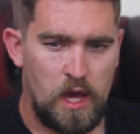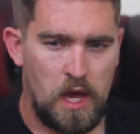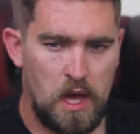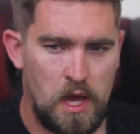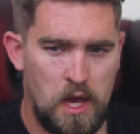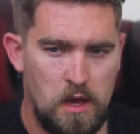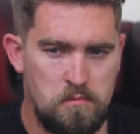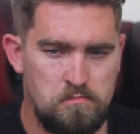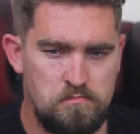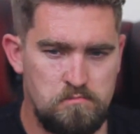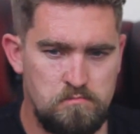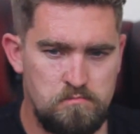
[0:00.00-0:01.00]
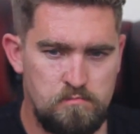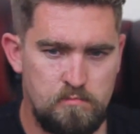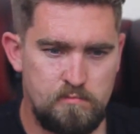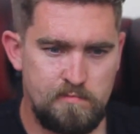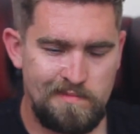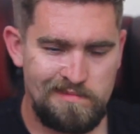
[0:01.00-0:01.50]

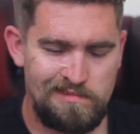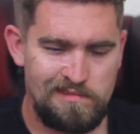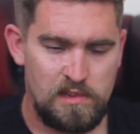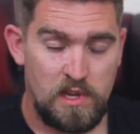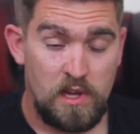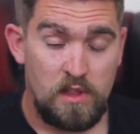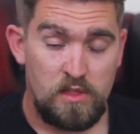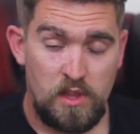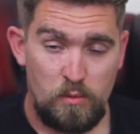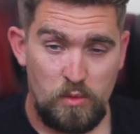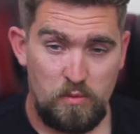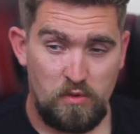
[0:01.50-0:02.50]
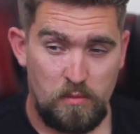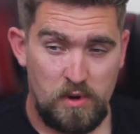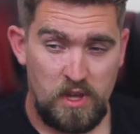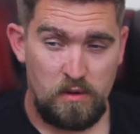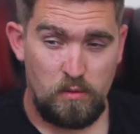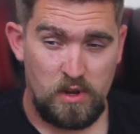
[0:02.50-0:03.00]
Then we
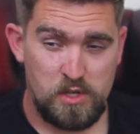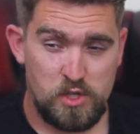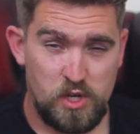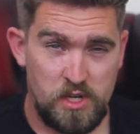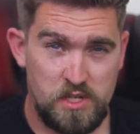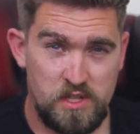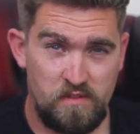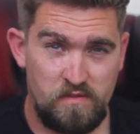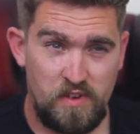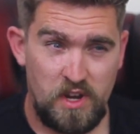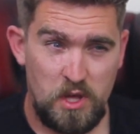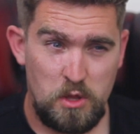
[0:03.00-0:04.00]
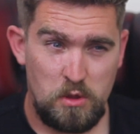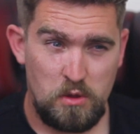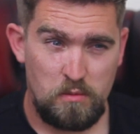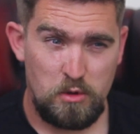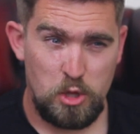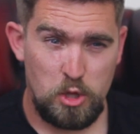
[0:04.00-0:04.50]
probably went straight to the finish,
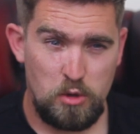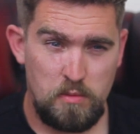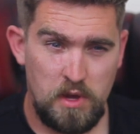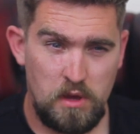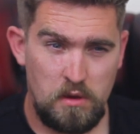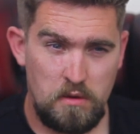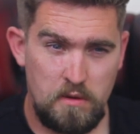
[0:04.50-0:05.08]
I'm assuming.